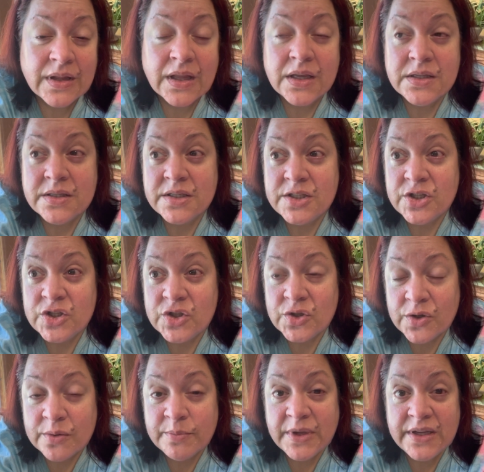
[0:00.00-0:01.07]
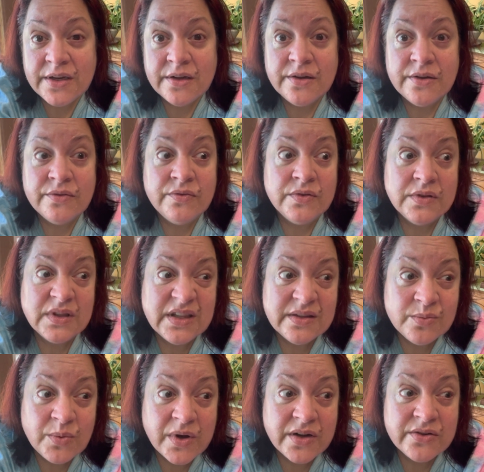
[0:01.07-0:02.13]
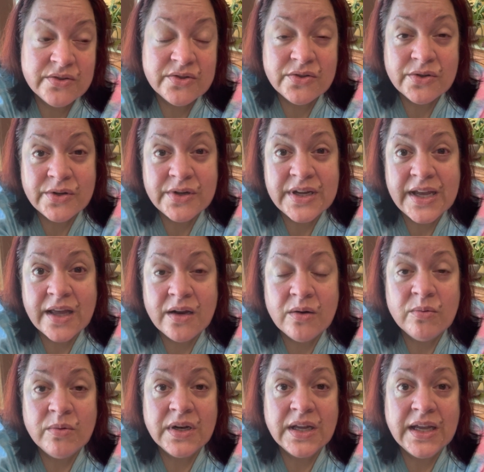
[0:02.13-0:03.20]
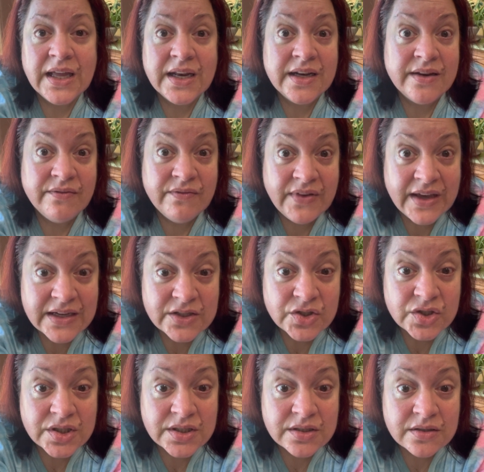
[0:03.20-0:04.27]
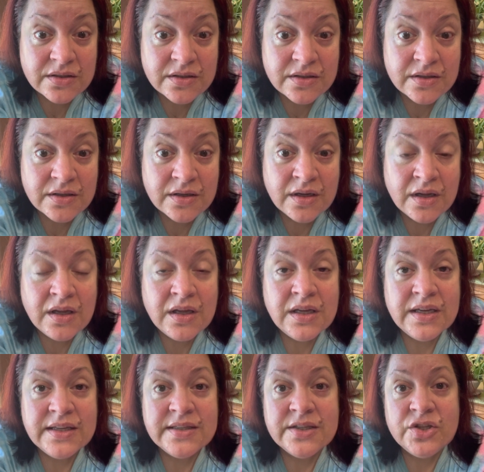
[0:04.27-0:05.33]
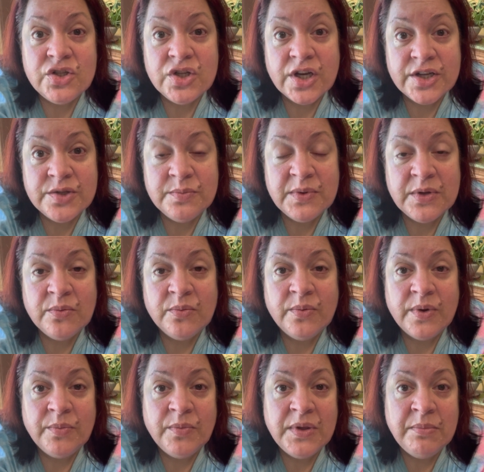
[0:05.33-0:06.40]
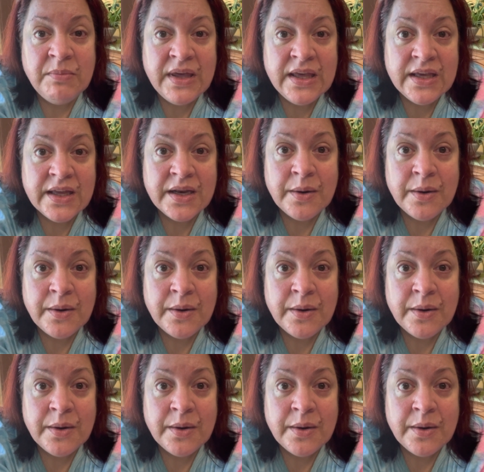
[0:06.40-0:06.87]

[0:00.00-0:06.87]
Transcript: it's a discernment of this water's dirty, I don't want to get an infection. It's a judgment when we make it